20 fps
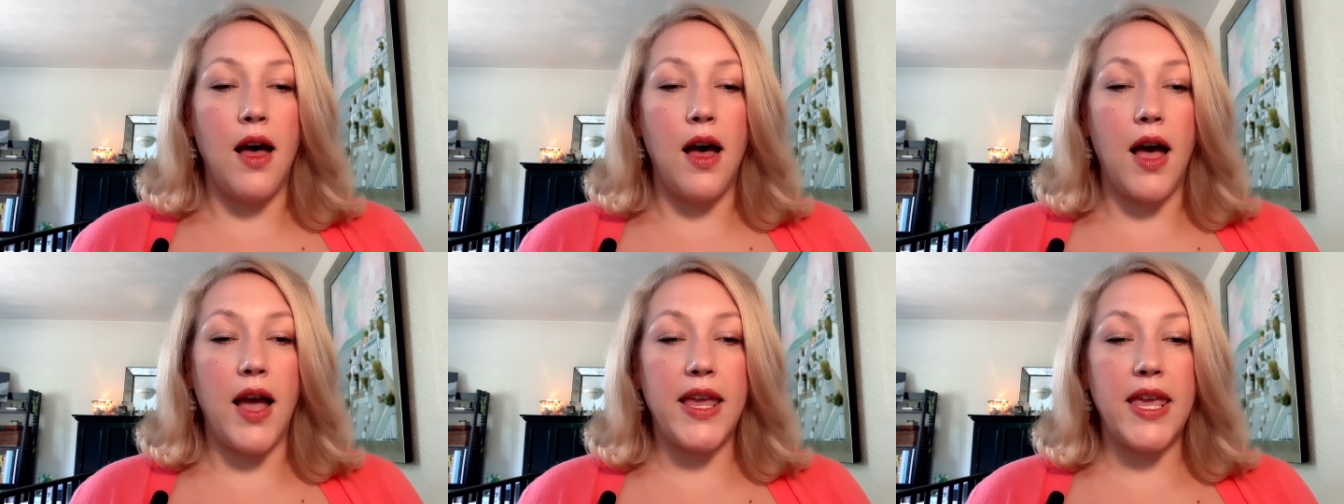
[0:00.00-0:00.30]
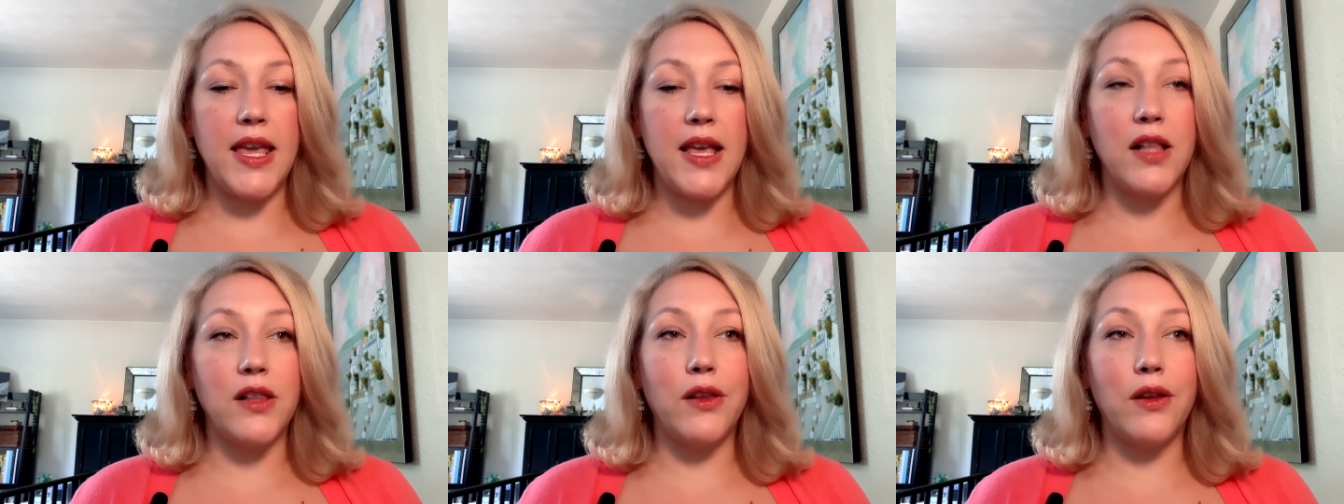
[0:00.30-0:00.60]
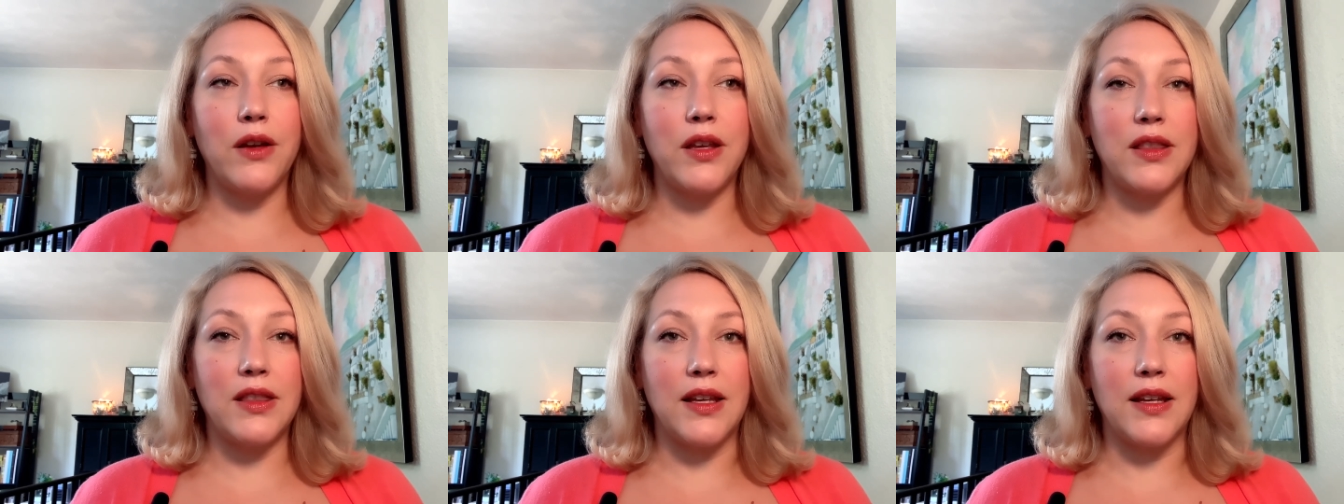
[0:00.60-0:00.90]
I can't
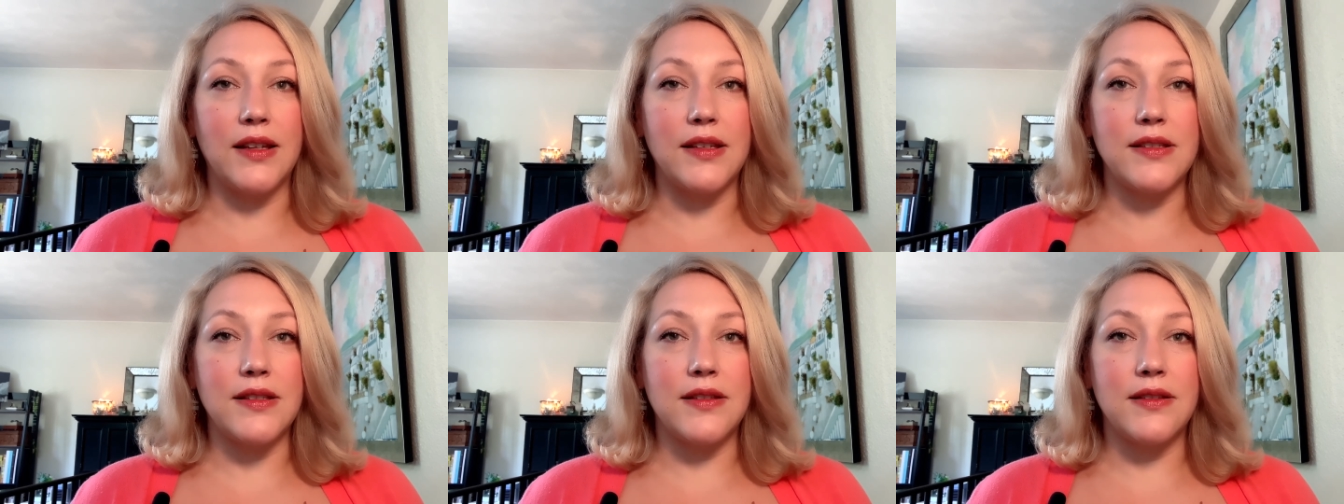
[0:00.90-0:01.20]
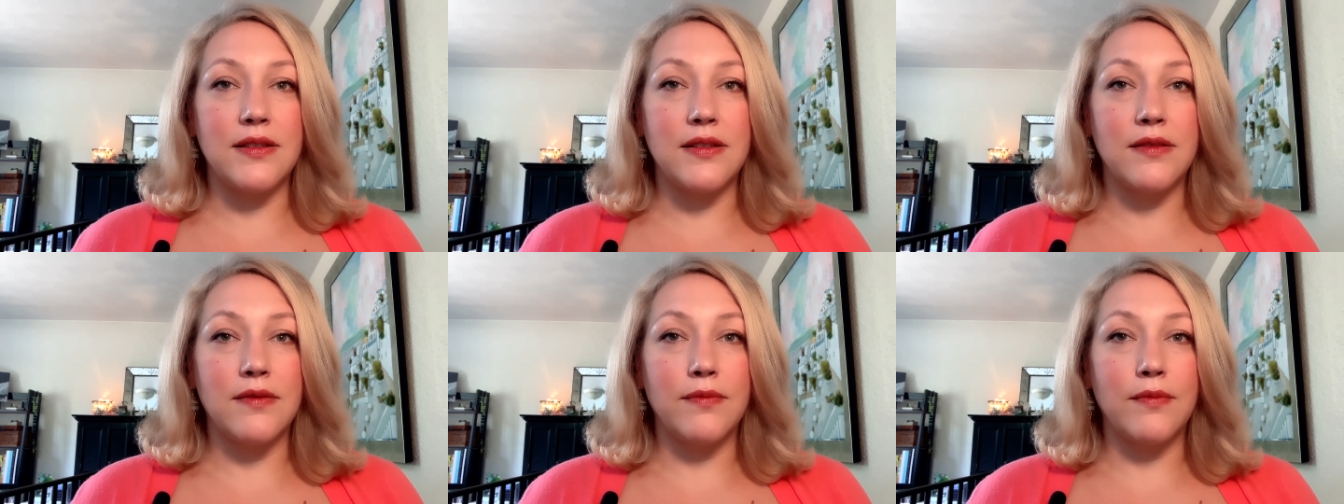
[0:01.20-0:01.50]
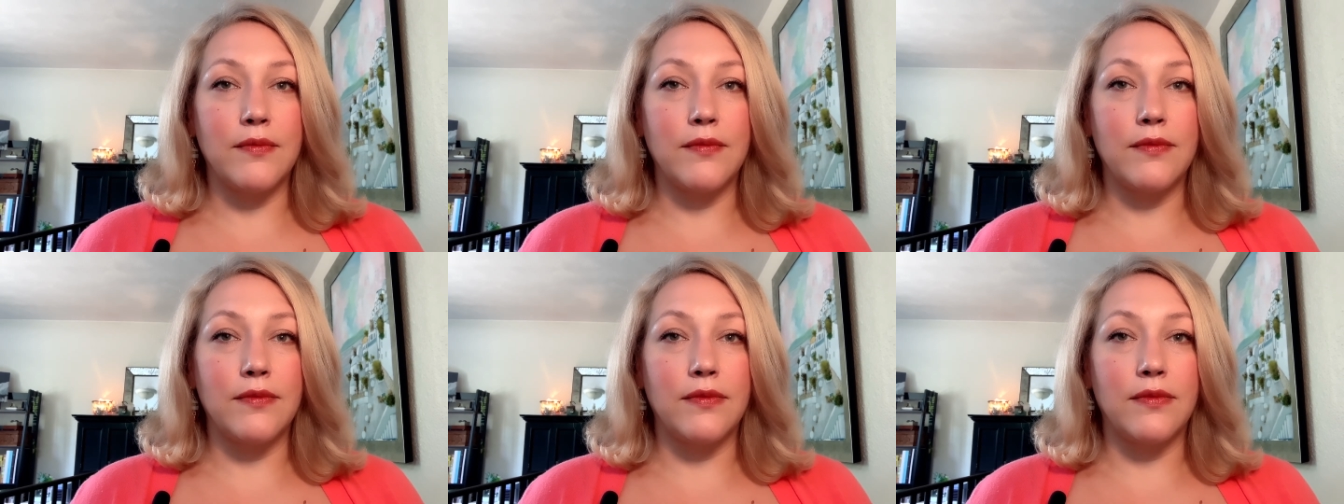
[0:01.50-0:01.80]
look at this.
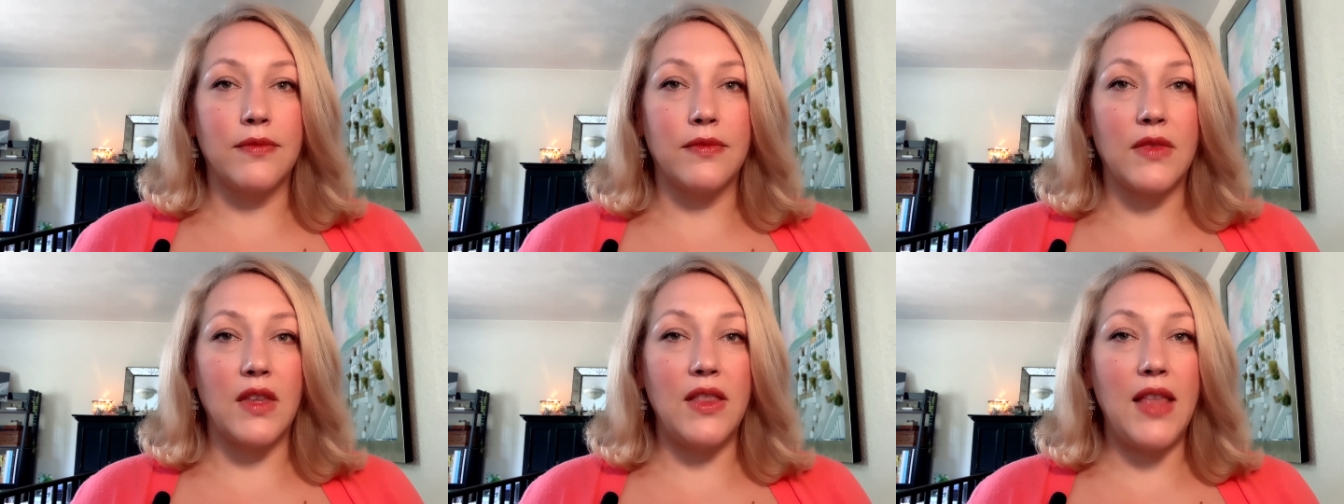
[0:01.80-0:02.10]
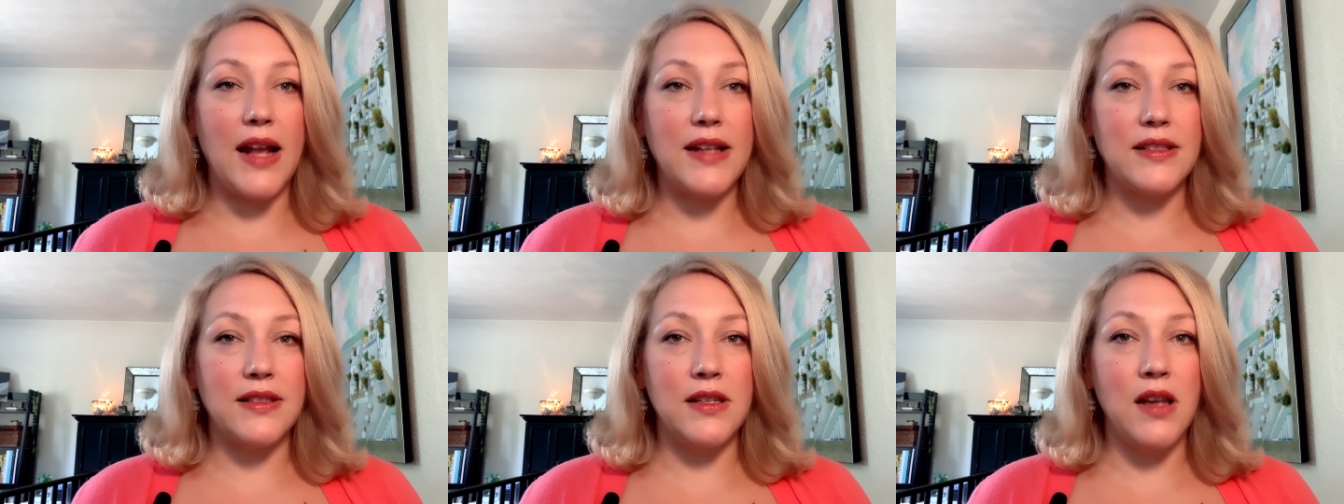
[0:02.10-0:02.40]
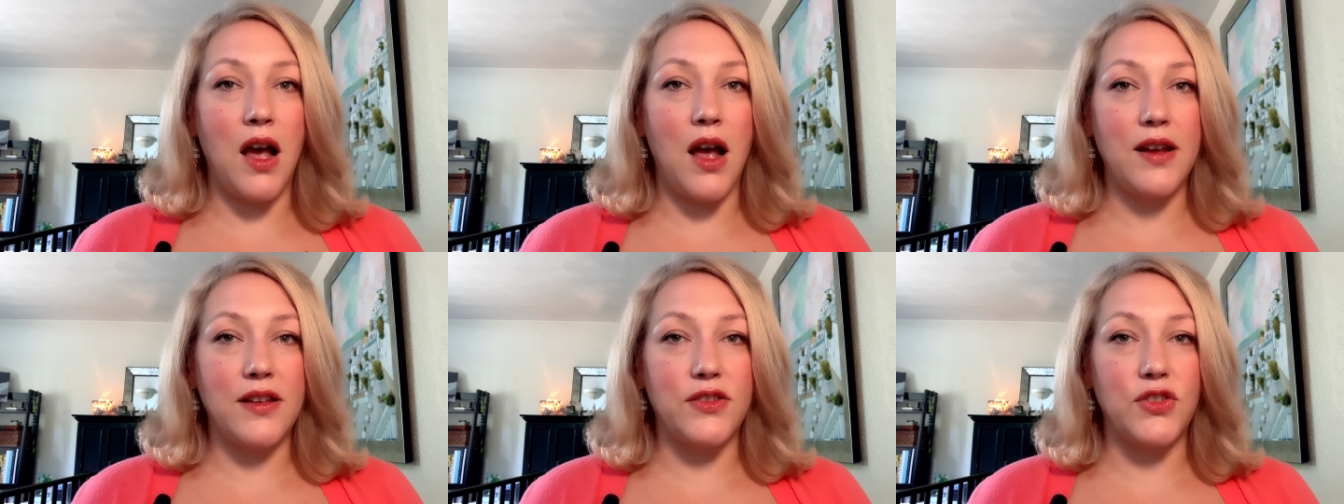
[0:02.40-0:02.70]
That's
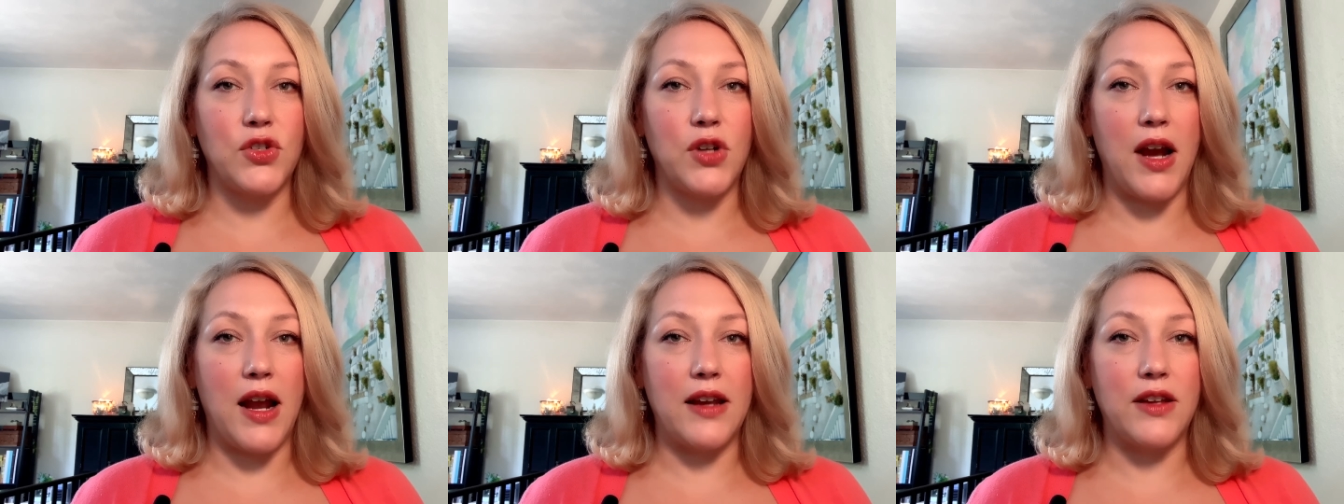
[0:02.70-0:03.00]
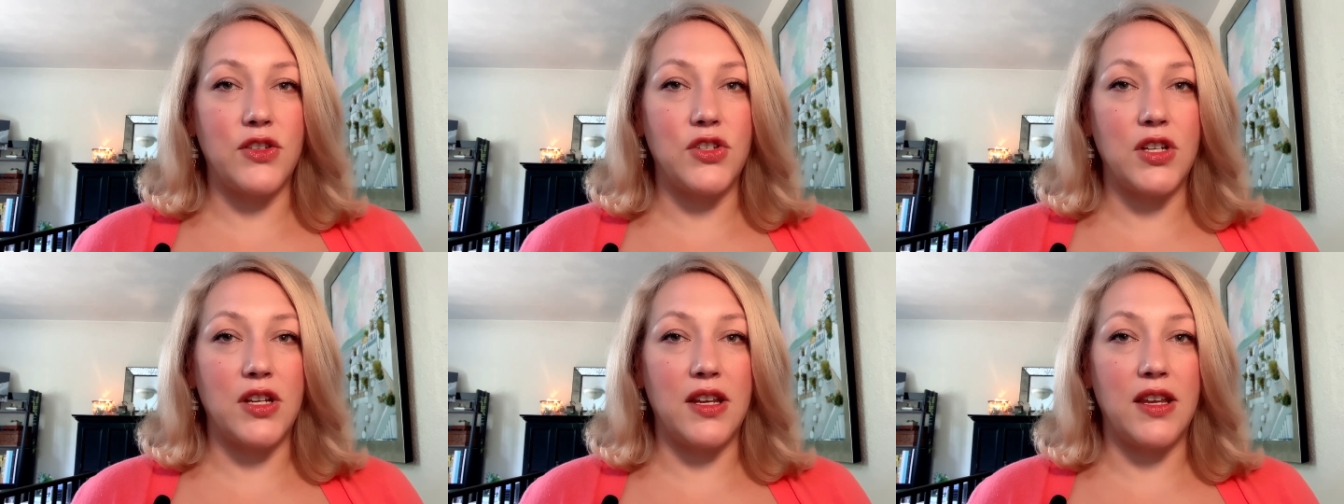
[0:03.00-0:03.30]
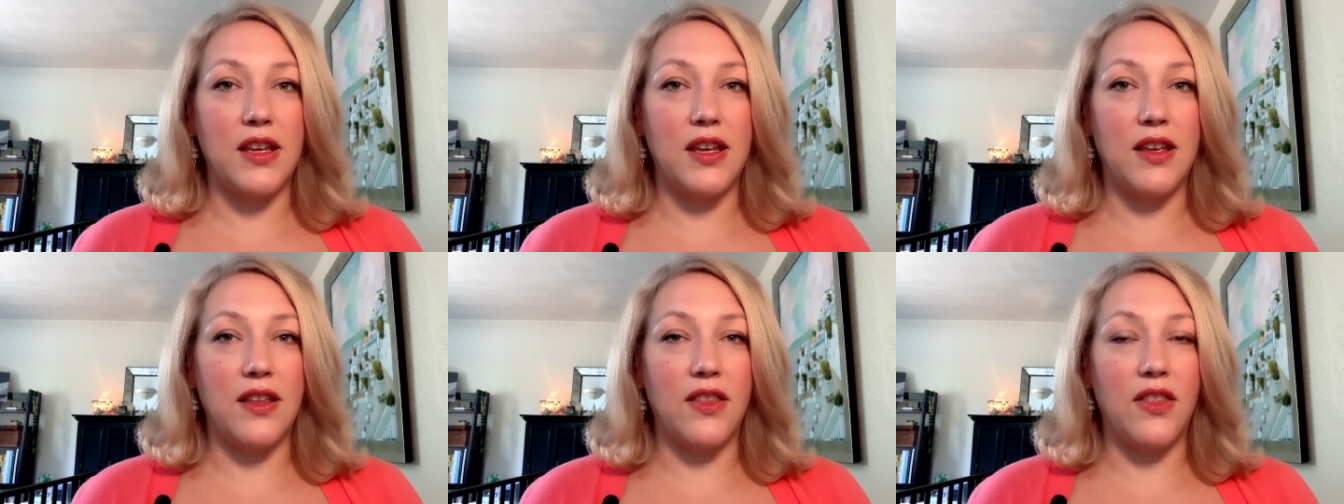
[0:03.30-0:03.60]
not a
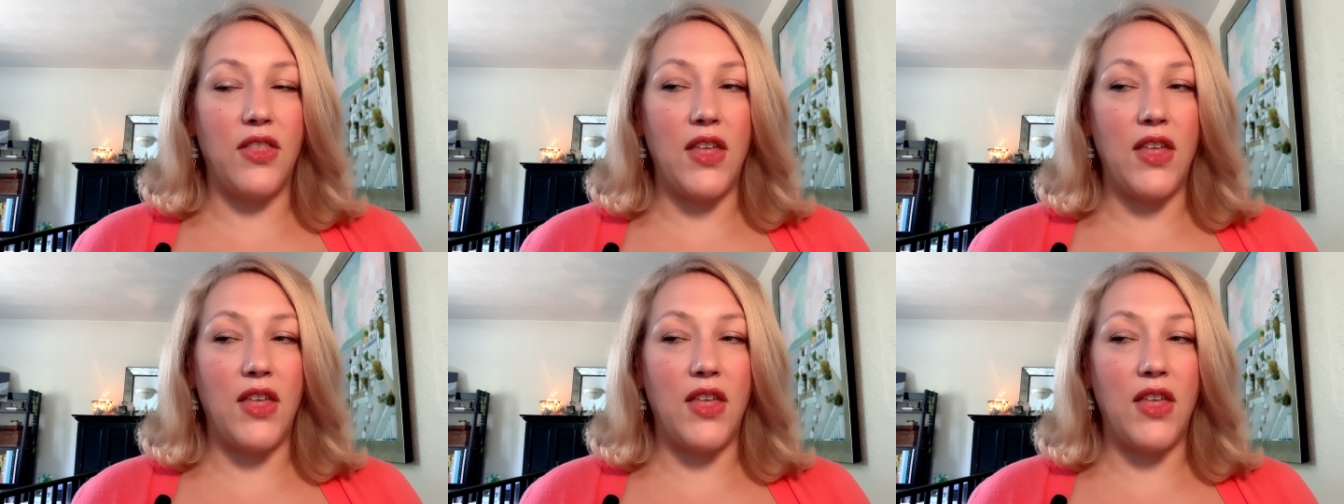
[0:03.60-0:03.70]
strategy.